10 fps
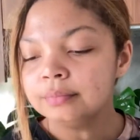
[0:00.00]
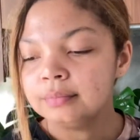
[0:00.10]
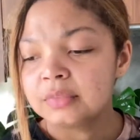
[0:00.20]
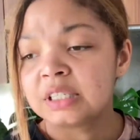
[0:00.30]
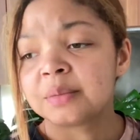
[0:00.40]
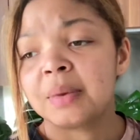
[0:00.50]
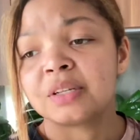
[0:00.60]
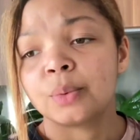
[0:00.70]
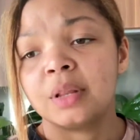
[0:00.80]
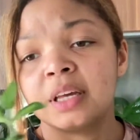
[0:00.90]
It smells
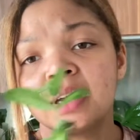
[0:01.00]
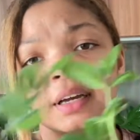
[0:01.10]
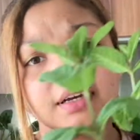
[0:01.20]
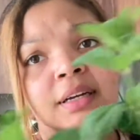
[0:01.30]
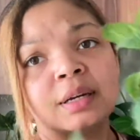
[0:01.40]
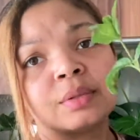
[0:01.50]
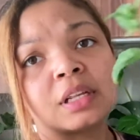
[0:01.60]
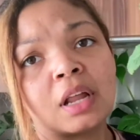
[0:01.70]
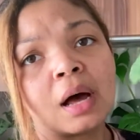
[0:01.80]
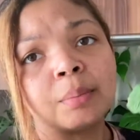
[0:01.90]
really good. It was
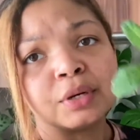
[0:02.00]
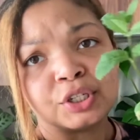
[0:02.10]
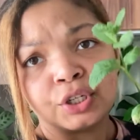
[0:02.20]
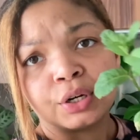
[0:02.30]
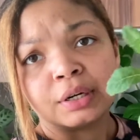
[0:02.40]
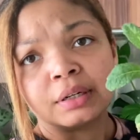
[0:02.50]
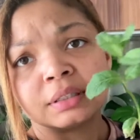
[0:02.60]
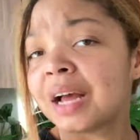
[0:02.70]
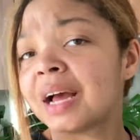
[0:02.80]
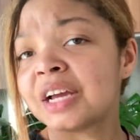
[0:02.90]
a lot bushier.
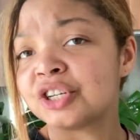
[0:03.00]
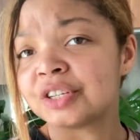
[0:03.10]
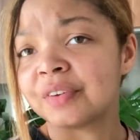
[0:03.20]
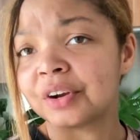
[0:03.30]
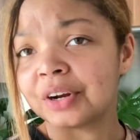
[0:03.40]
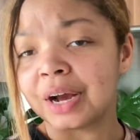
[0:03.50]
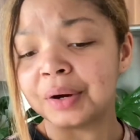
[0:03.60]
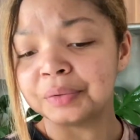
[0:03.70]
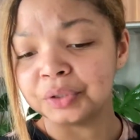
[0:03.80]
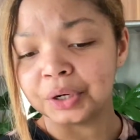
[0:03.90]
I just figured
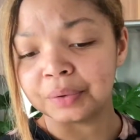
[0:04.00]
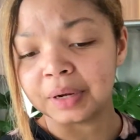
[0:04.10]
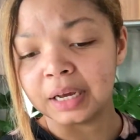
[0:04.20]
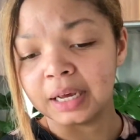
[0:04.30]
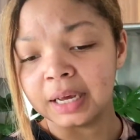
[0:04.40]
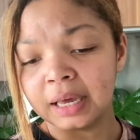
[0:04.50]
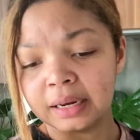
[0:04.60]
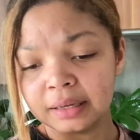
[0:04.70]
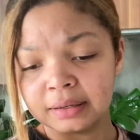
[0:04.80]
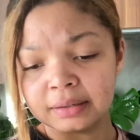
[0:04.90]
out, you know, kind of how
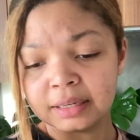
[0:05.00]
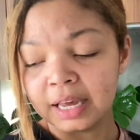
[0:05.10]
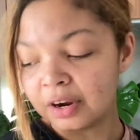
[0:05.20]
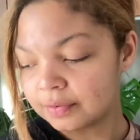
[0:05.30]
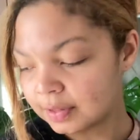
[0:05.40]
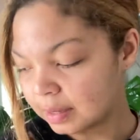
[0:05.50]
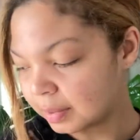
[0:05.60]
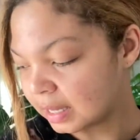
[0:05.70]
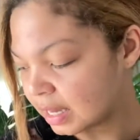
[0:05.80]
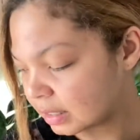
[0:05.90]
to care for them, I
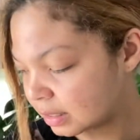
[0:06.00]
guess.